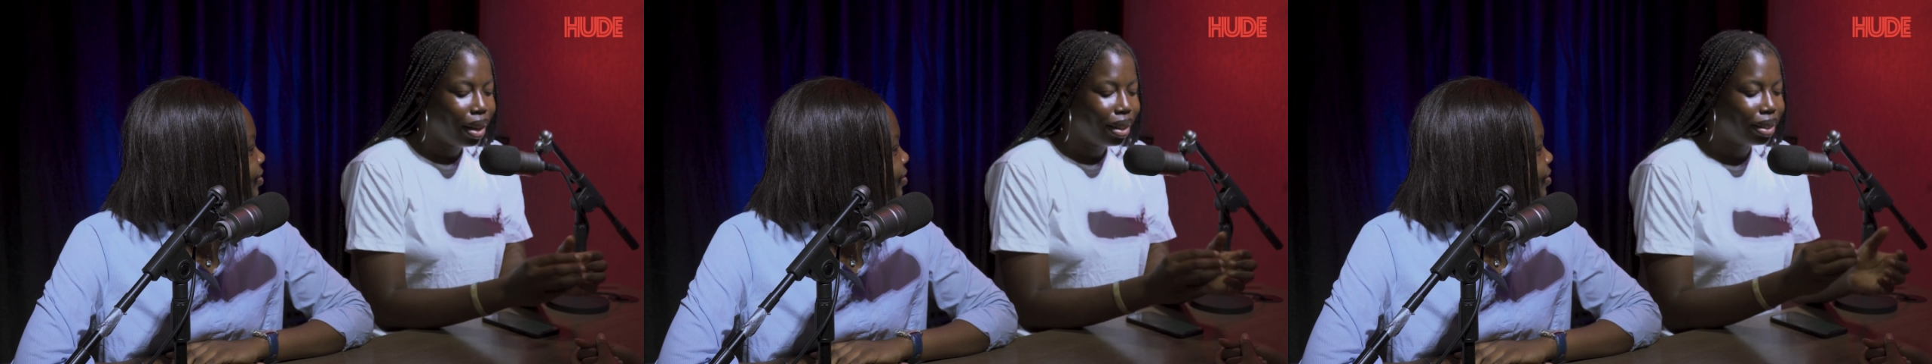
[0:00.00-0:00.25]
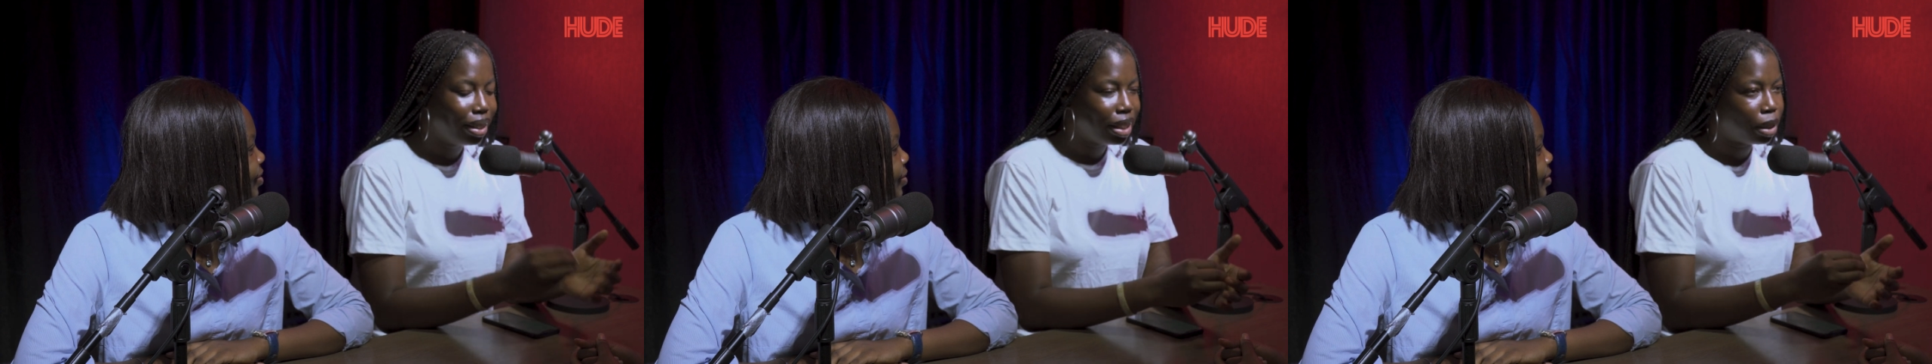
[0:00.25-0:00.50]

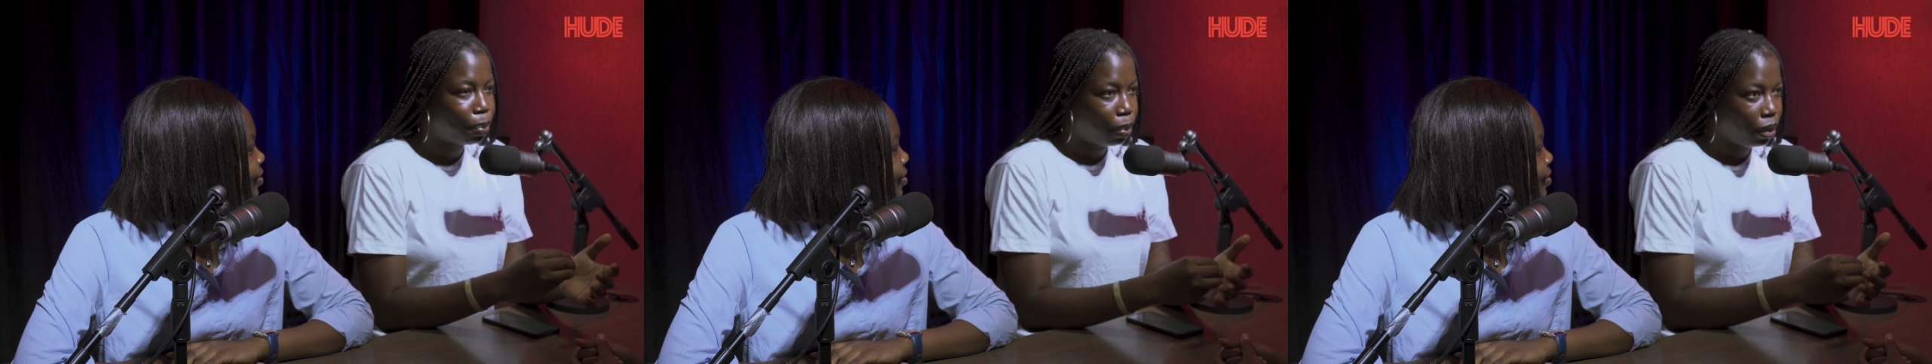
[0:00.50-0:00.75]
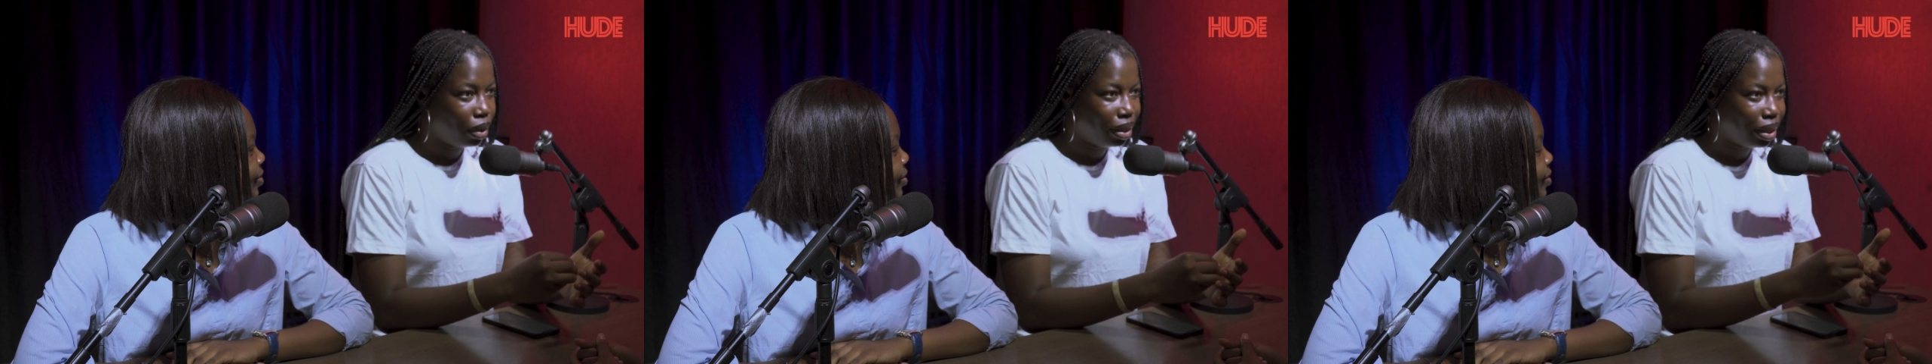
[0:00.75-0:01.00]

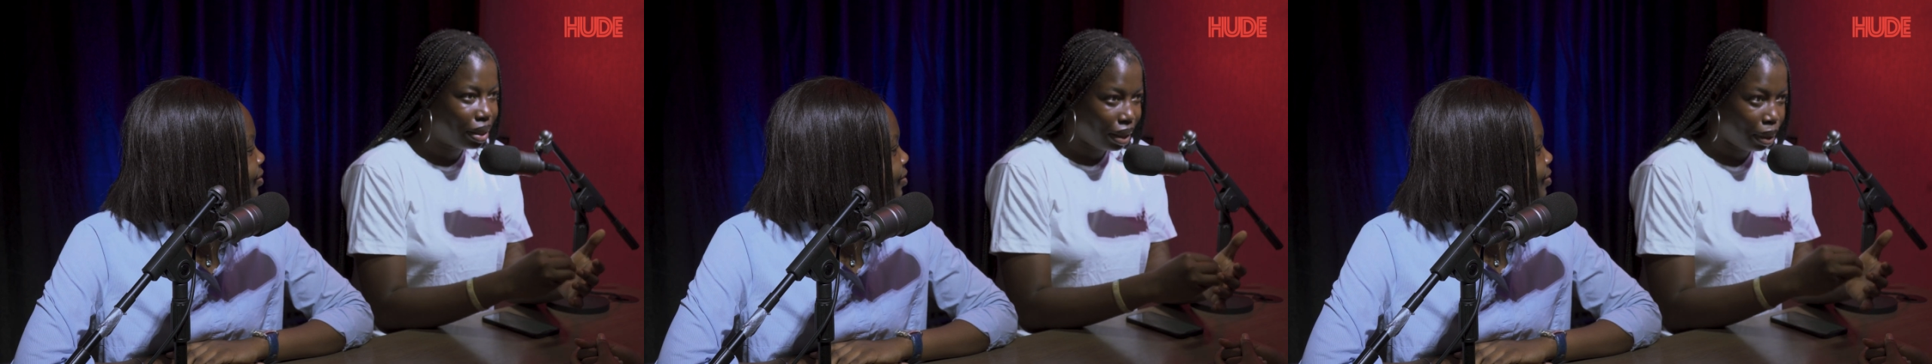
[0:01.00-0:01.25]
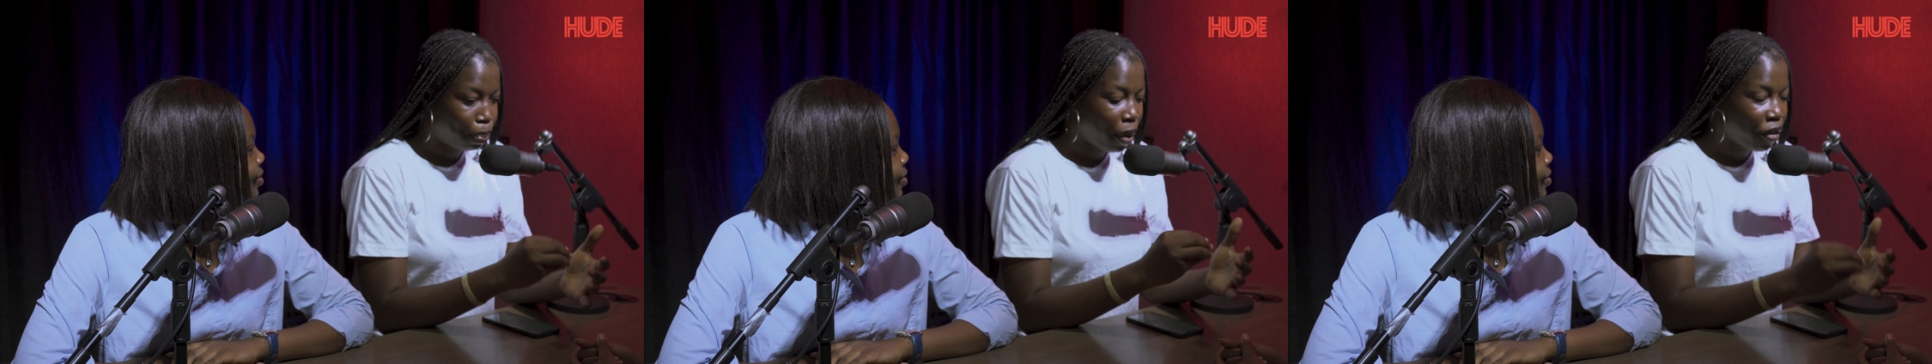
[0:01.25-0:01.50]

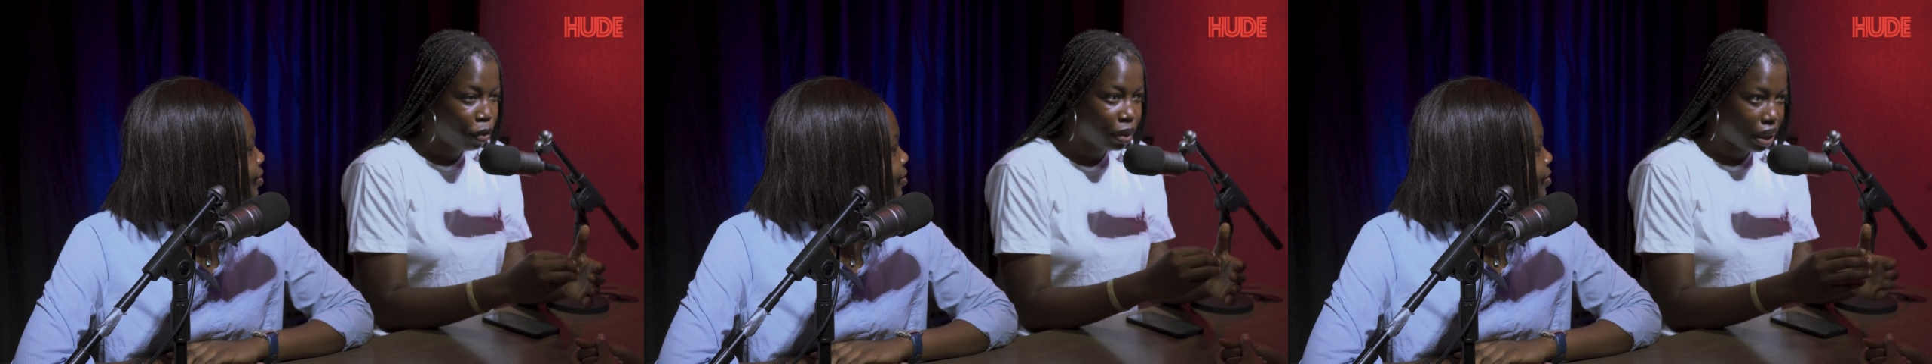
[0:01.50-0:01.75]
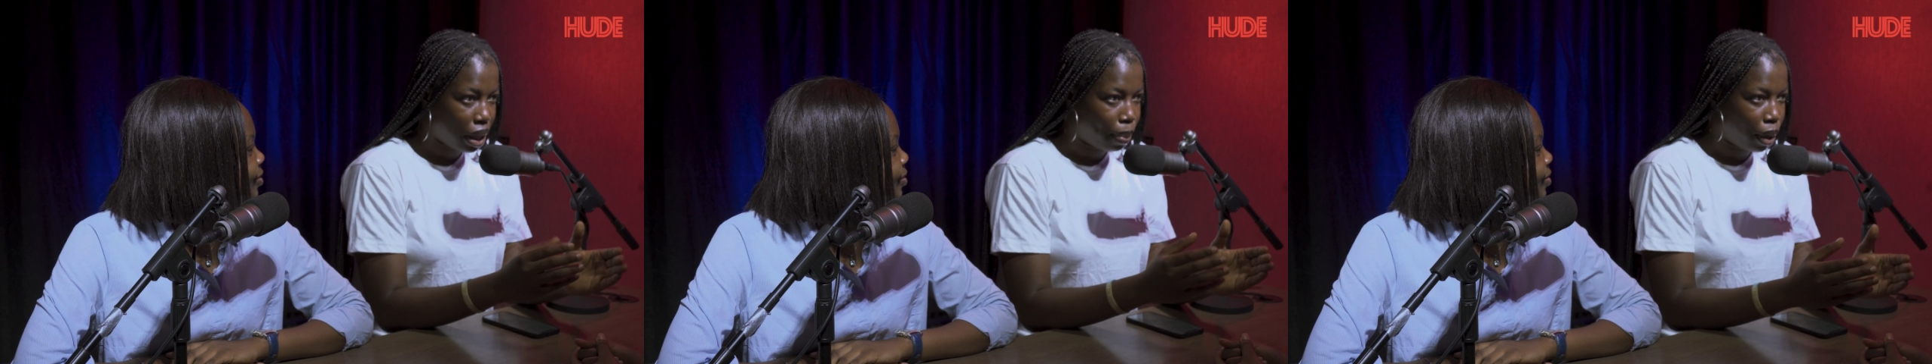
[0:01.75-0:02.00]
the painful
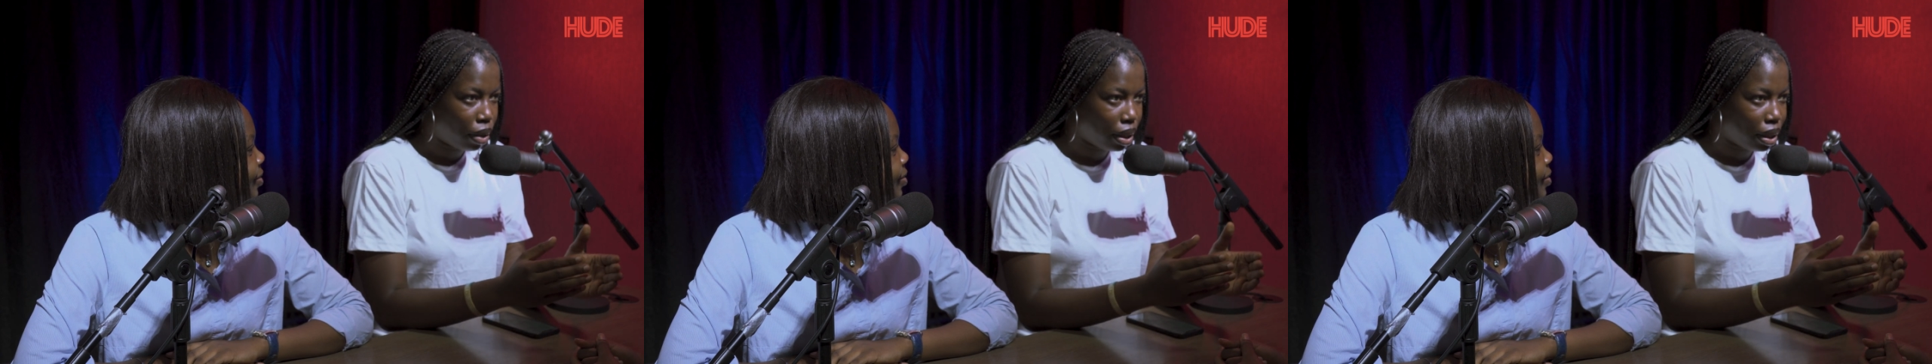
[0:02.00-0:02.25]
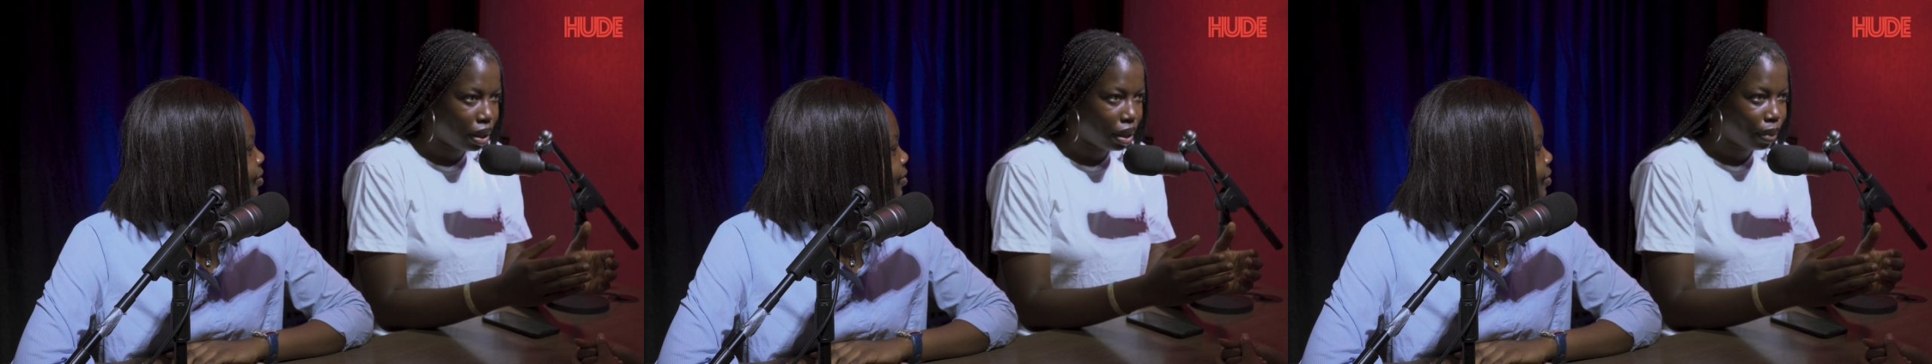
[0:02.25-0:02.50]
thing about
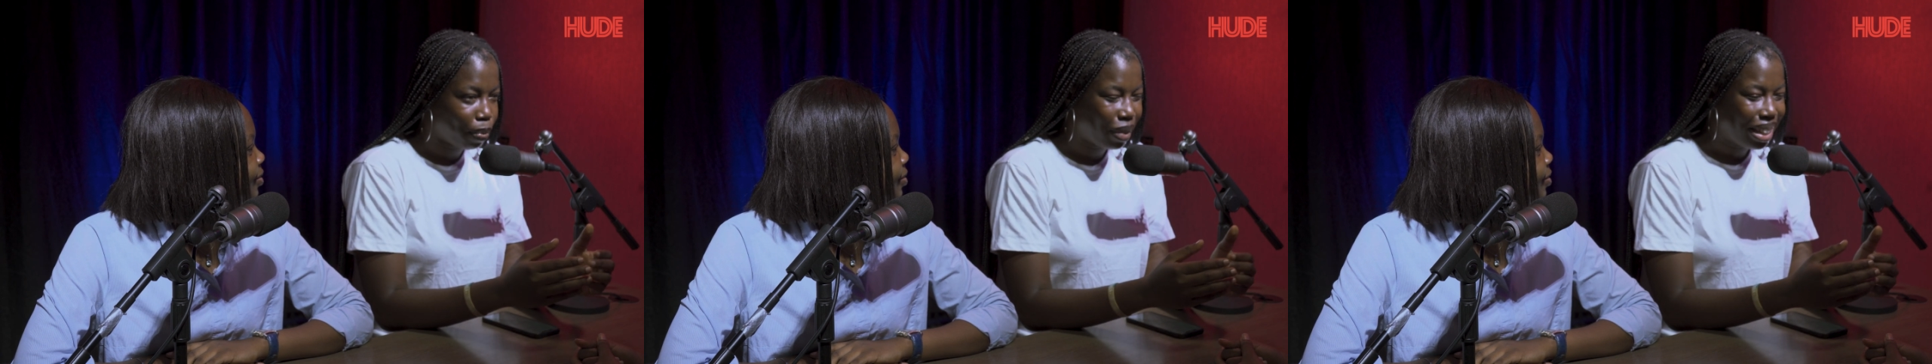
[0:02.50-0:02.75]
this is,